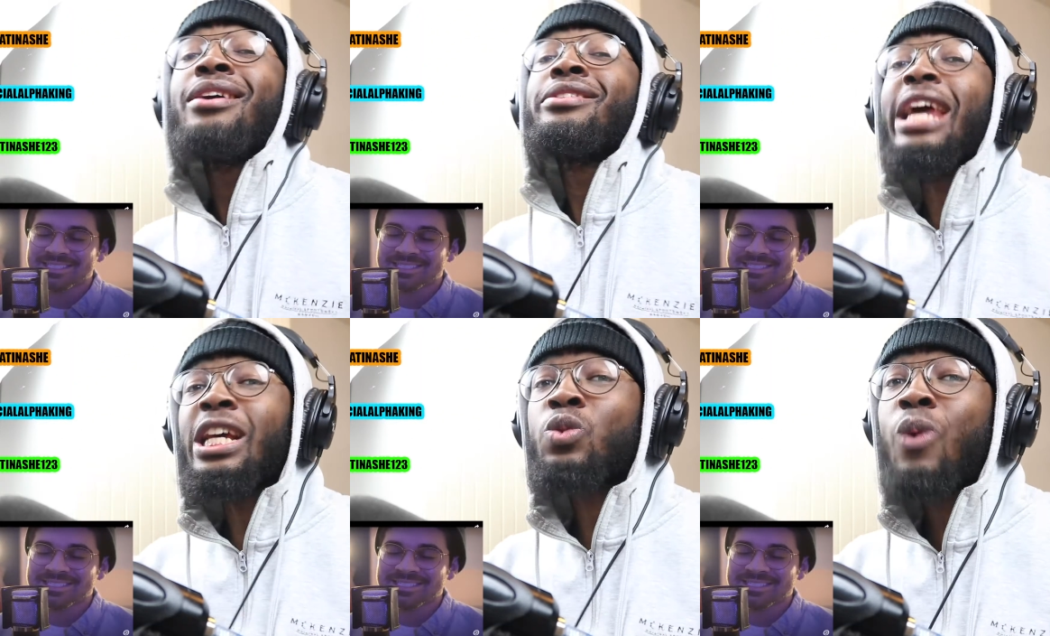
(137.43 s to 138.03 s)

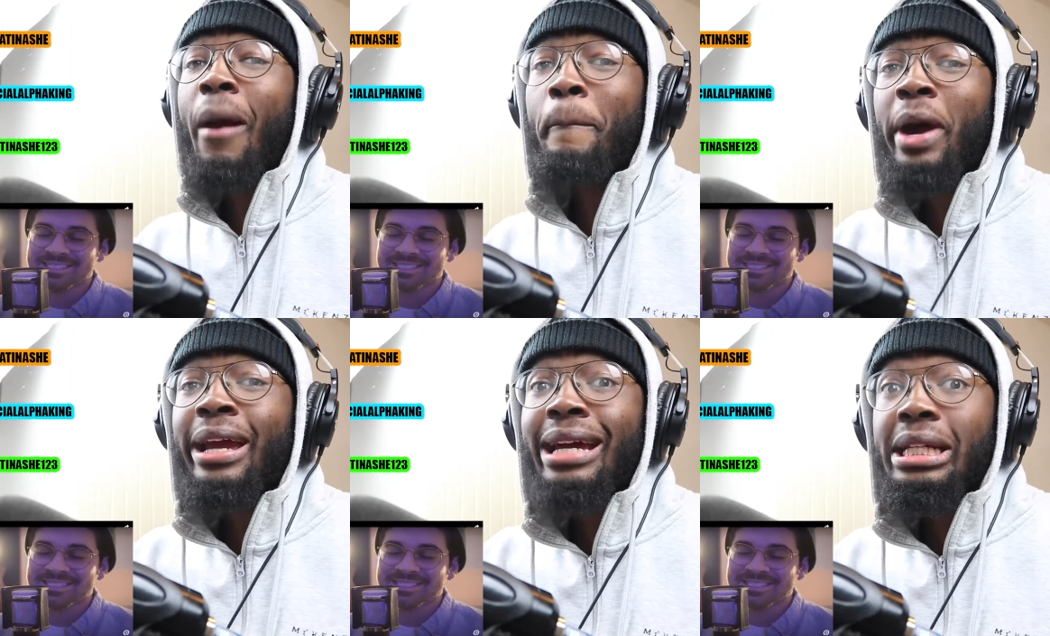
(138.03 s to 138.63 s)
Speaker 1: this white
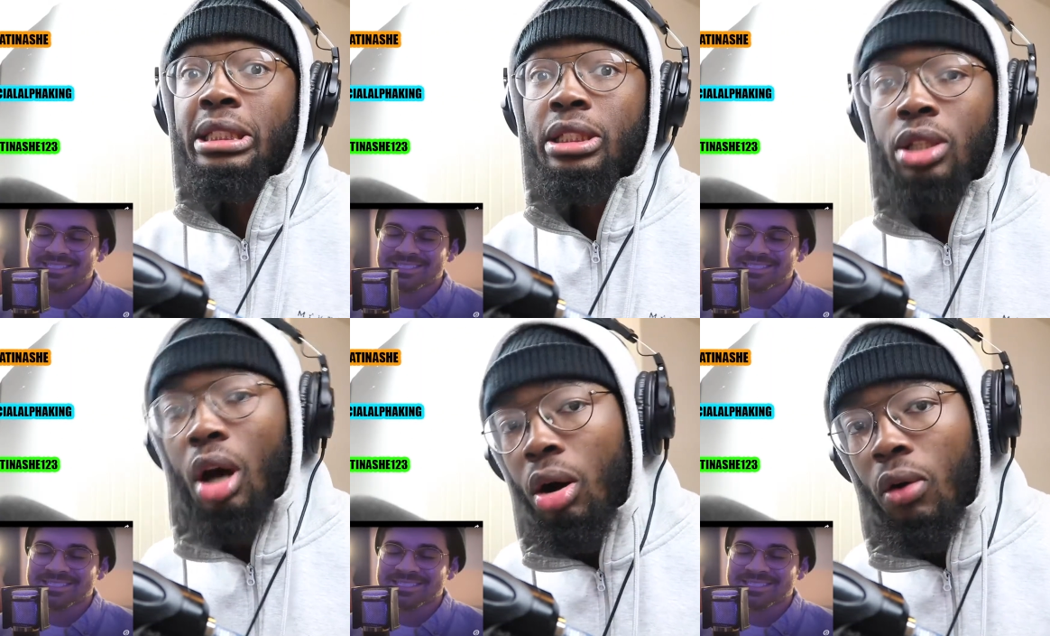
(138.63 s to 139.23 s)
boy got
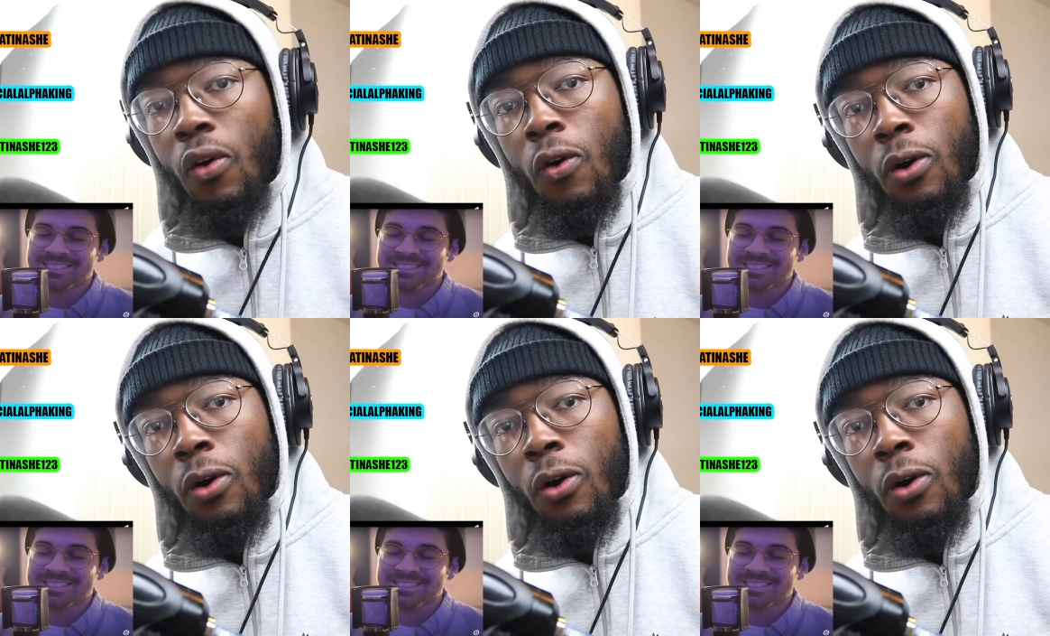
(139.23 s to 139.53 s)
soul.